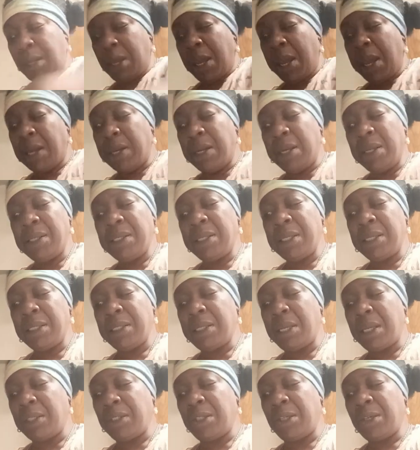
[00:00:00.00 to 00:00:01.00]
And this is
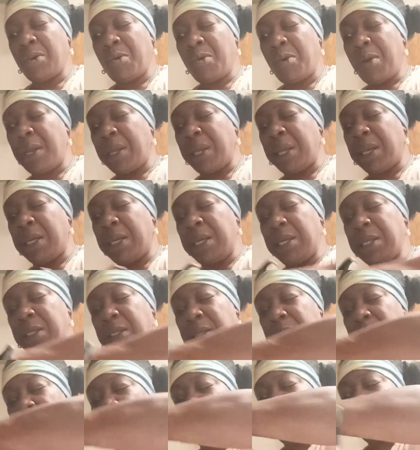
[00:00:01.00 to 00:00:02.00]
such a quick and
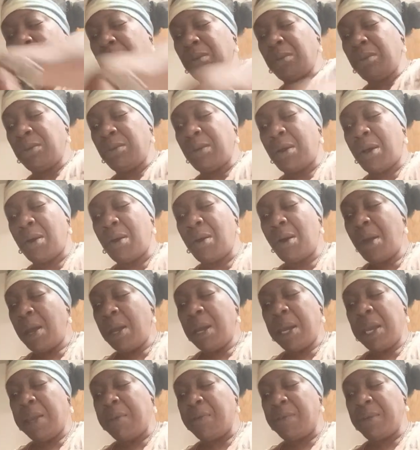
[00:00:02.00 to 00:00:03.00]
easy meal, you know.
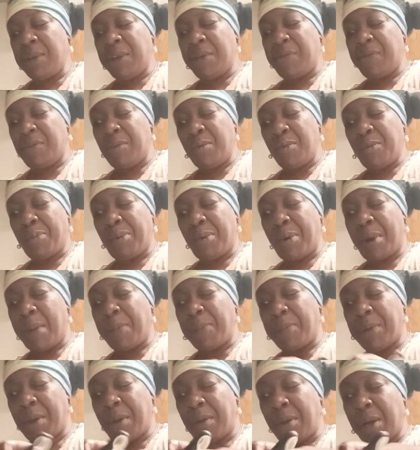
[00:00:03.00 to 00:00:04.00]
Even if you
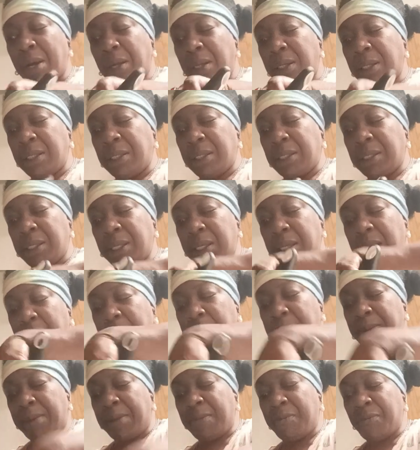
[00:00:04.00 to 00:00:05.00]
prep your onions the
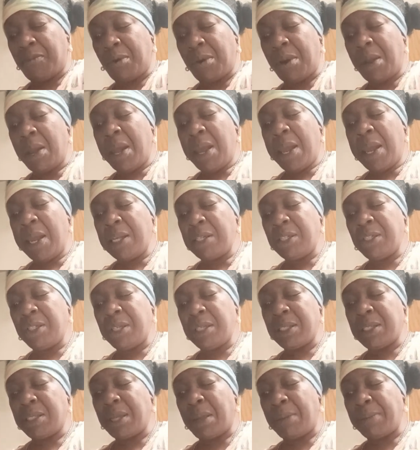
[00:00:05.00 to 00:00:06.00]
night before. It's
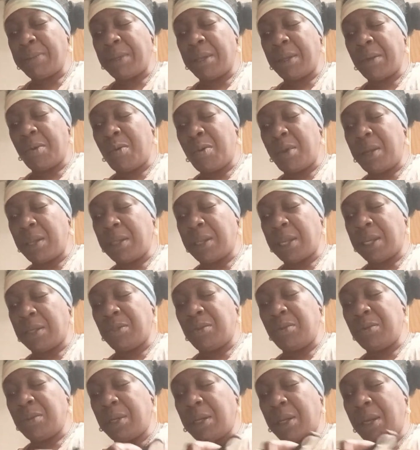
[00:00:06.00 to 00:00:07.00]
just something quick that
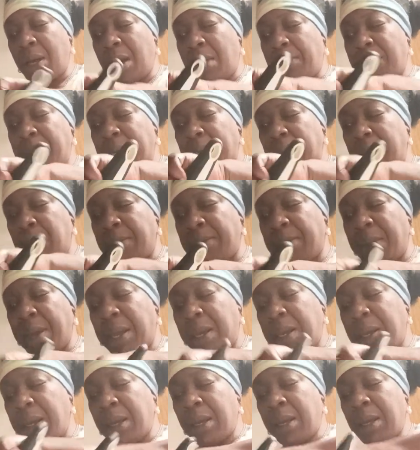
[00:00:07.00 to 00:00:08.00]
you can come in and
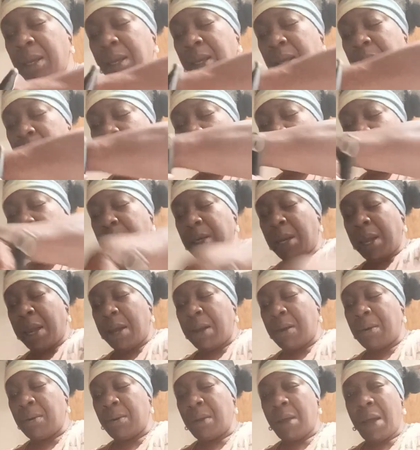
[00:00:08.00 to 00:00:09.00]
make.
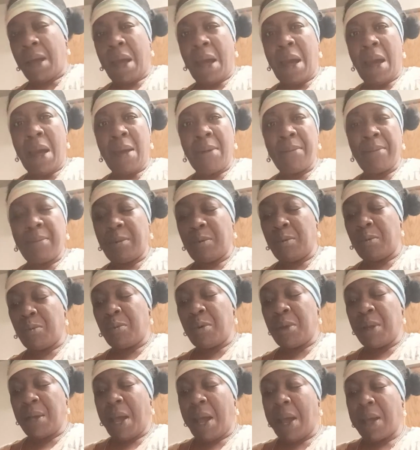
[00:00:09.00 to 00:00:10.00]
Now,
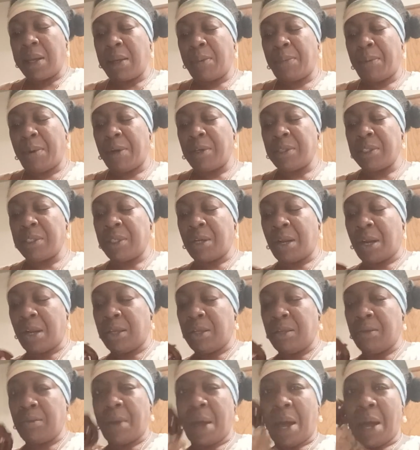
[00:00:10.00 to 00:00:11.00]
what kind of person are
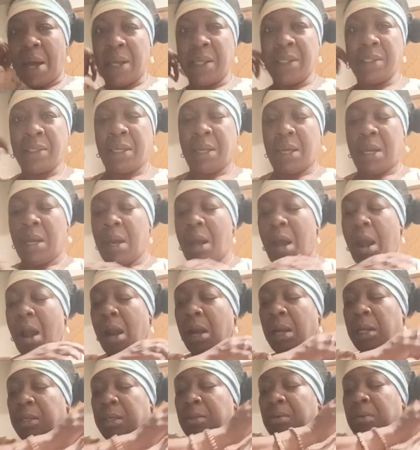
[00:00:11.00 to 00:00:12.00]
you guys?
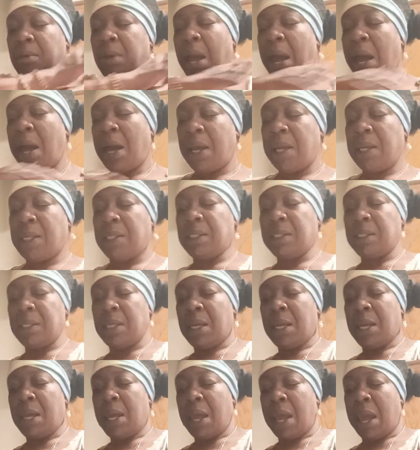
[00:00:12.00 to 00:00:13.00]
Are you guys
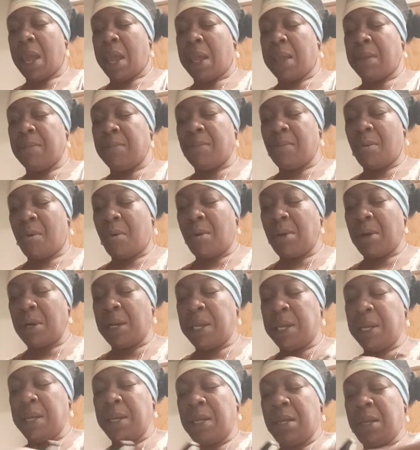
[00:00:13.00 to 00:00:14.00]
a
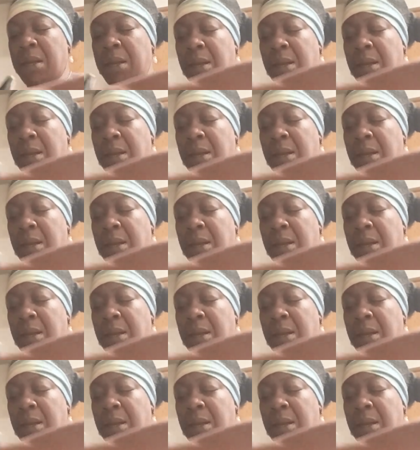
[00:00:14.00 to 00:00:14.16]
morning